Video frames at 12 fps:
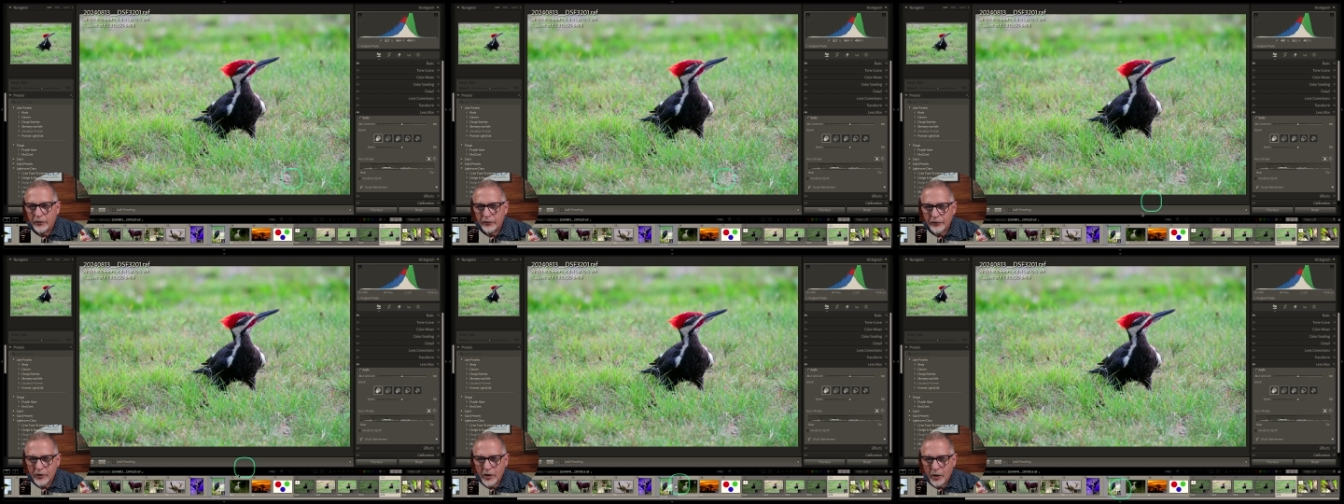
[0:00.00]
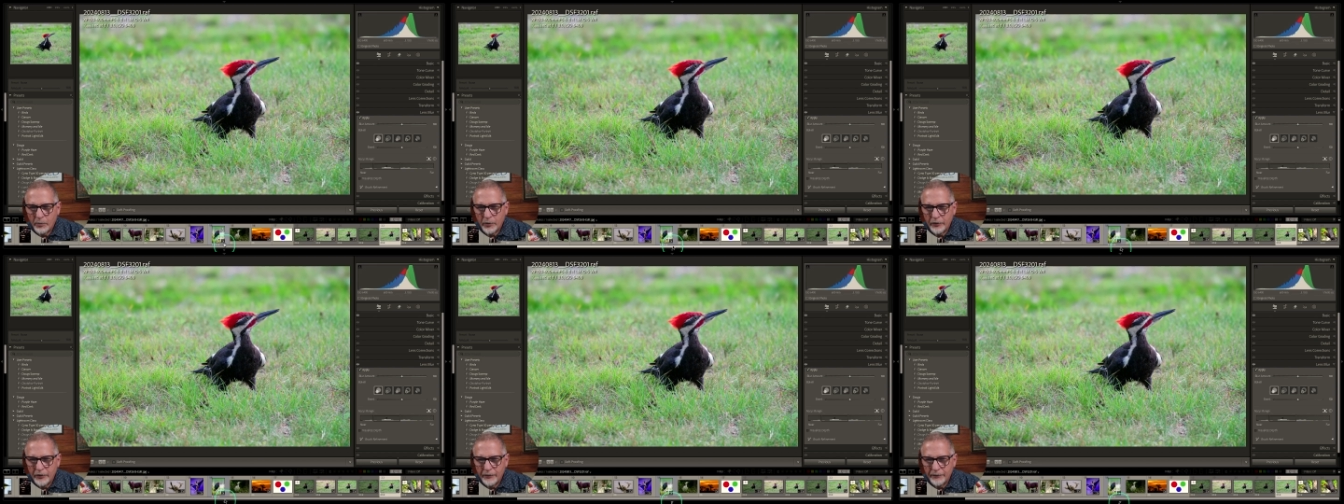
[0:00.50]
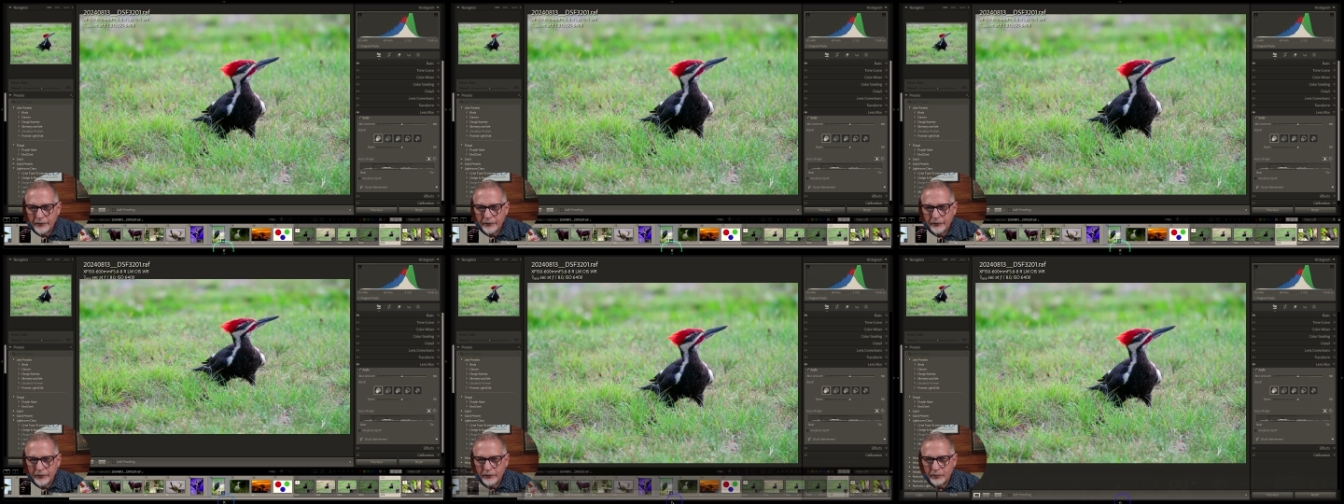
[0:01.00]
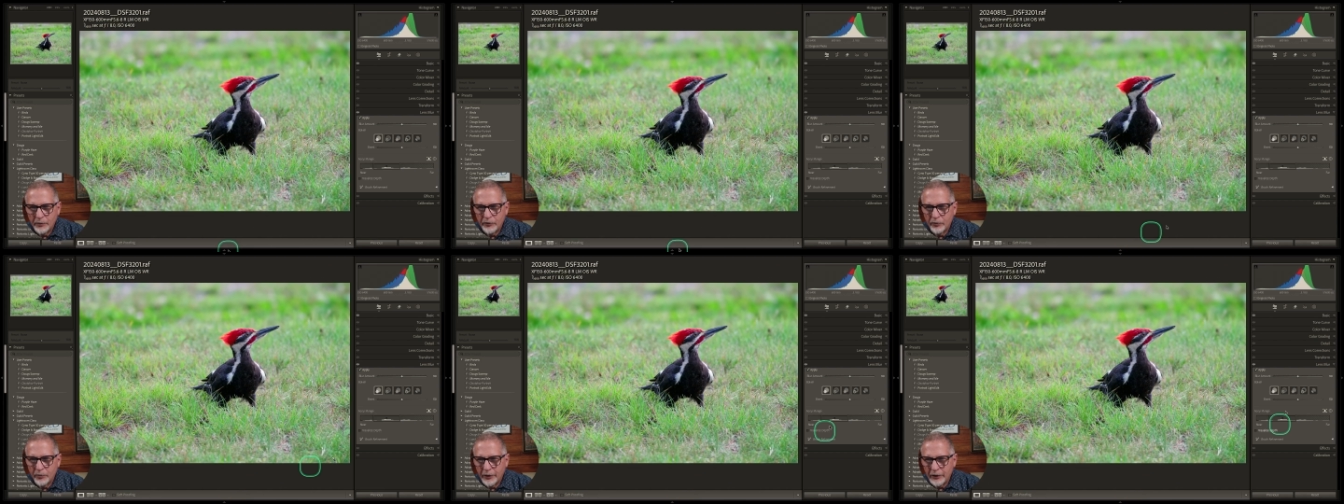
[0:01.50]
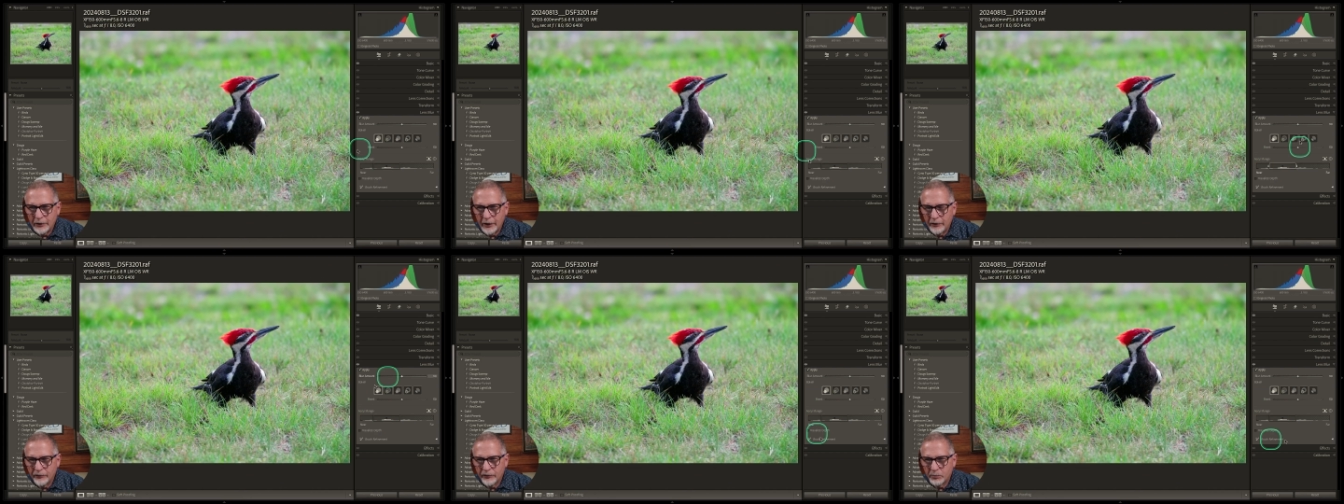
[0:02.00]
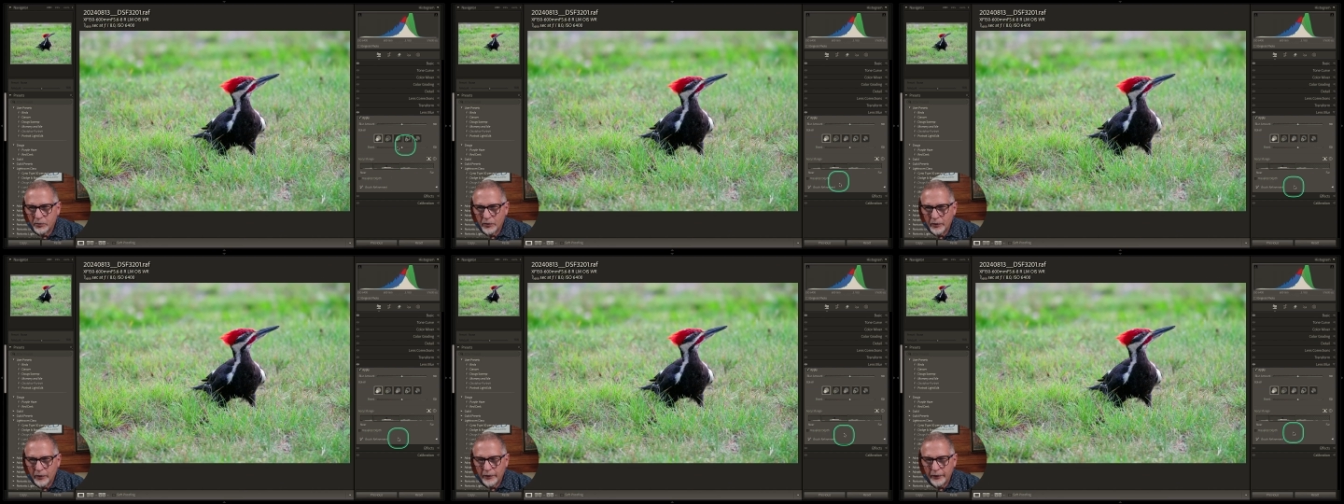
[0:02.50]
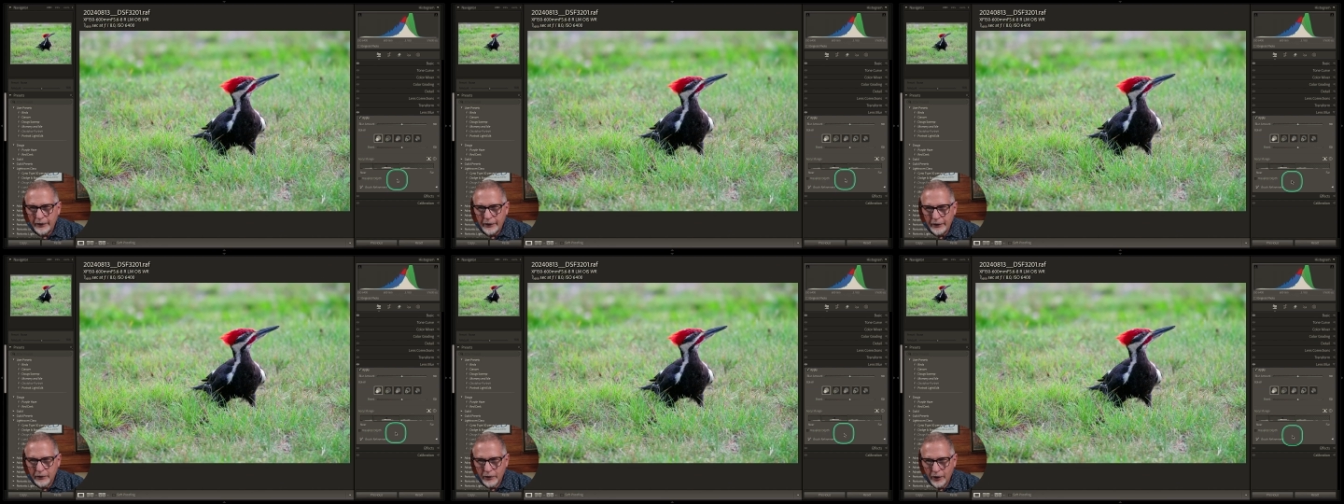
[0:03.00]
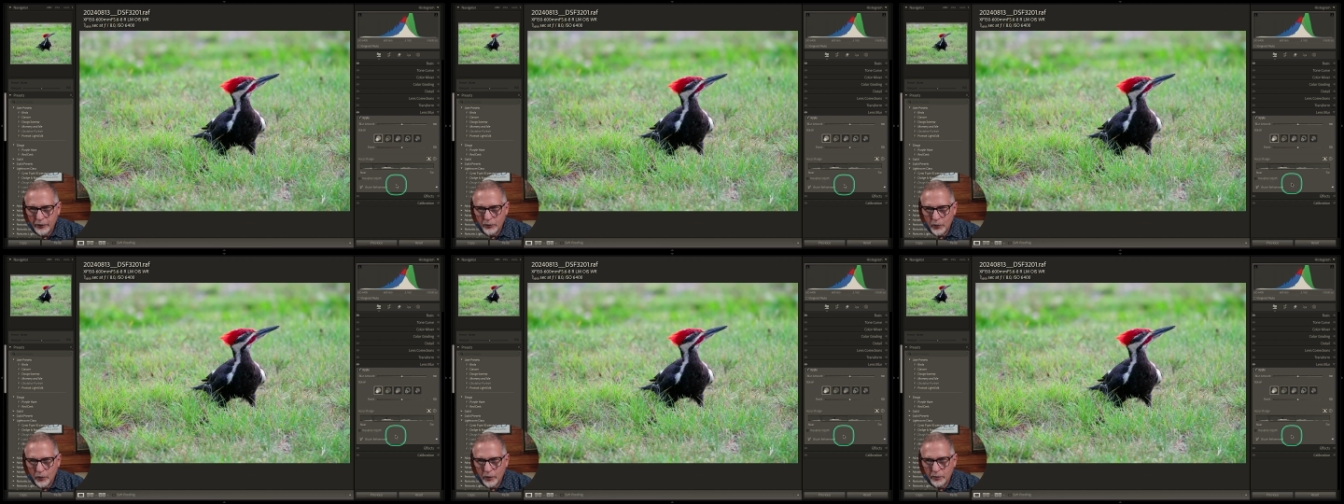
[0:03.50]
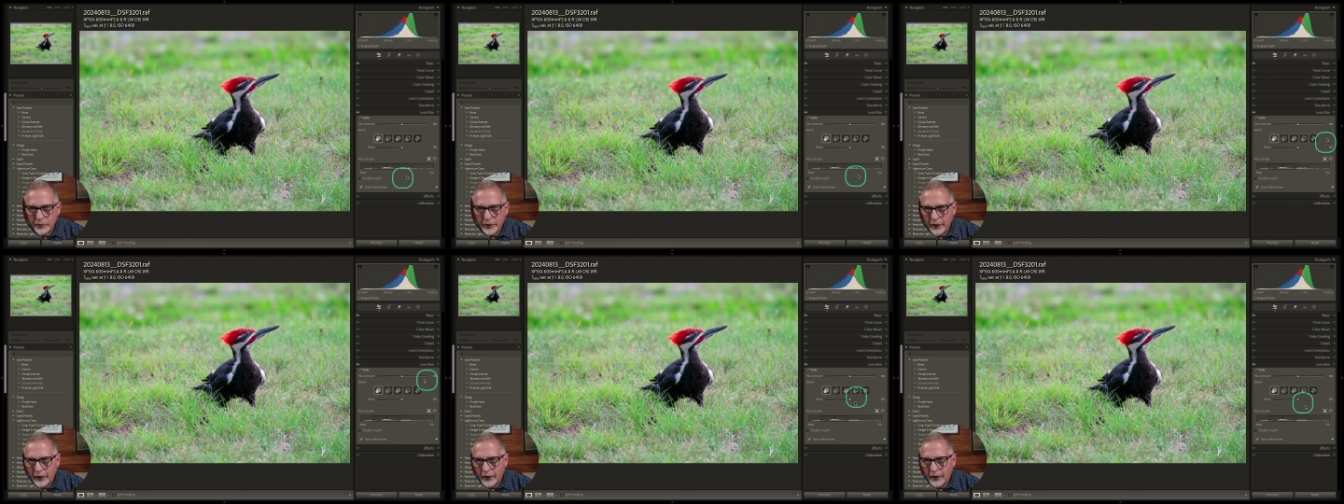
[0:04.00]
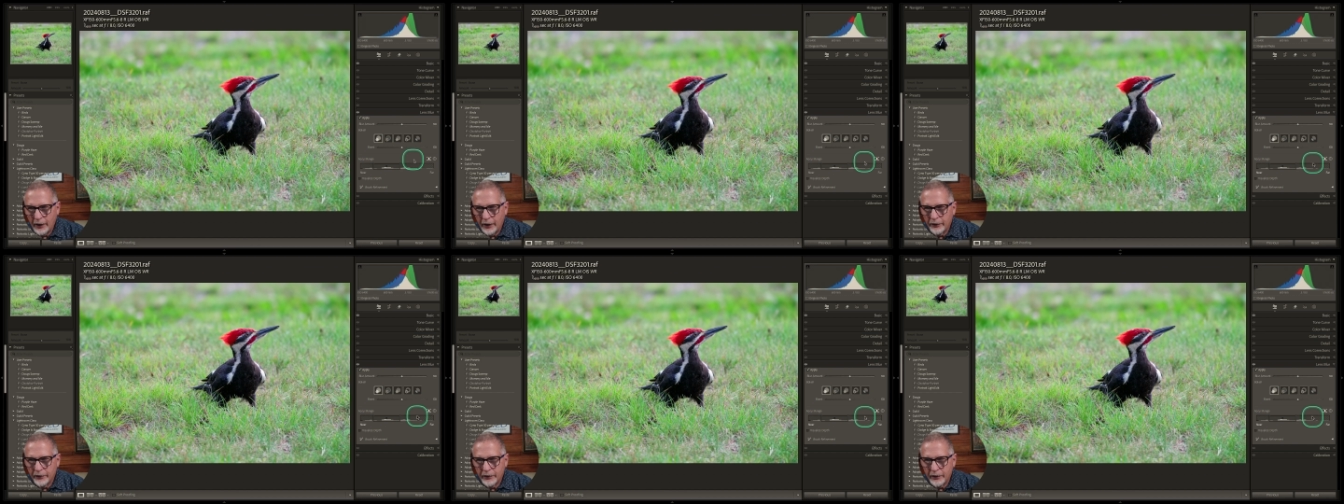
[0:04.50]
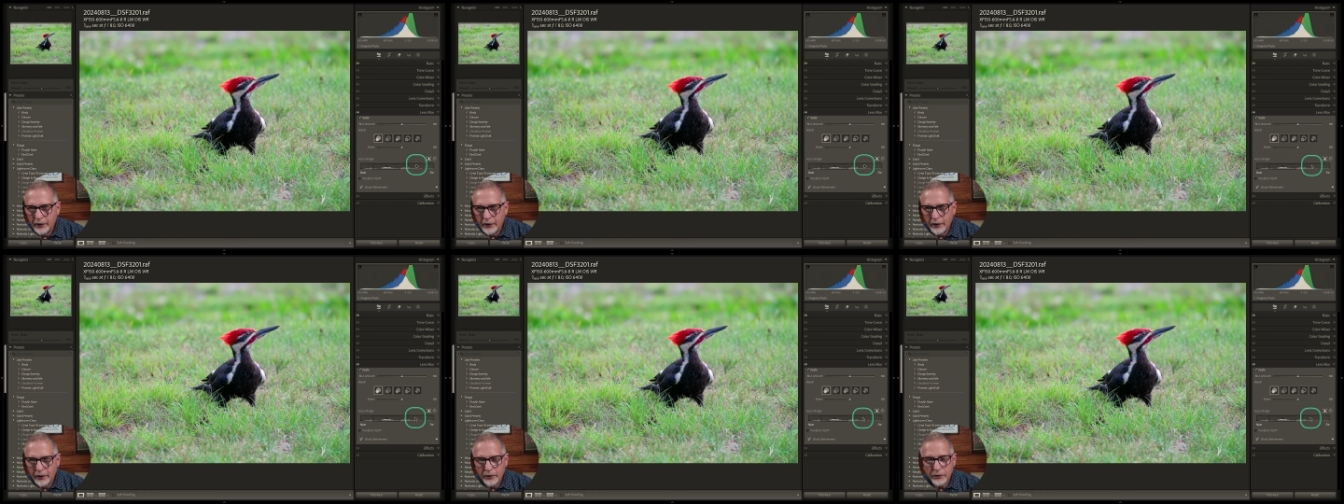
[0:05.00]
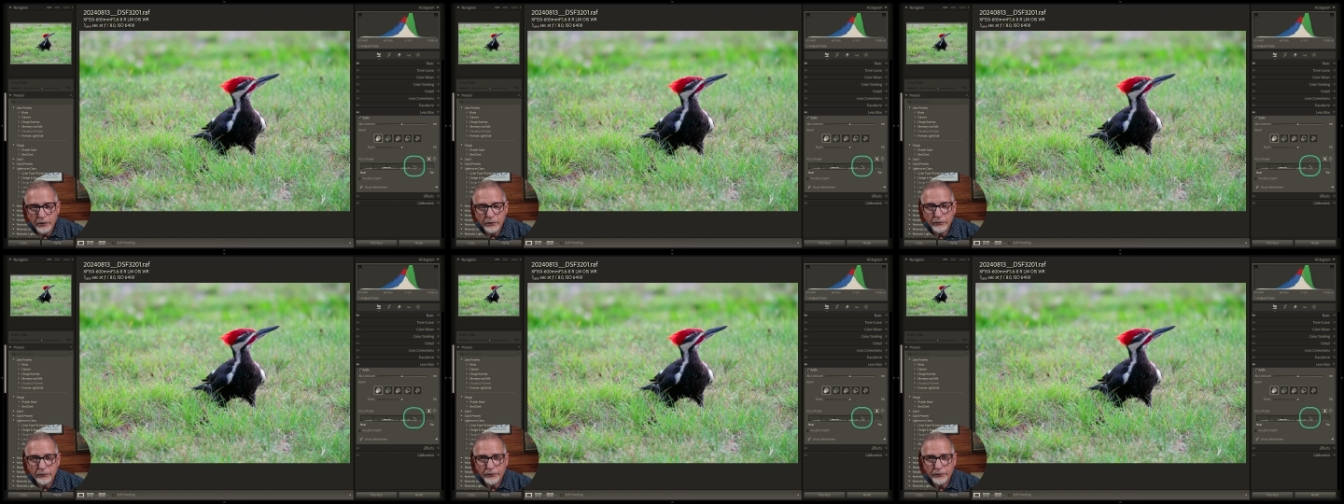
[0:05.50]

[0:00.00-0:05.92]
there's a couple of differences between lens blur and Lightroom and in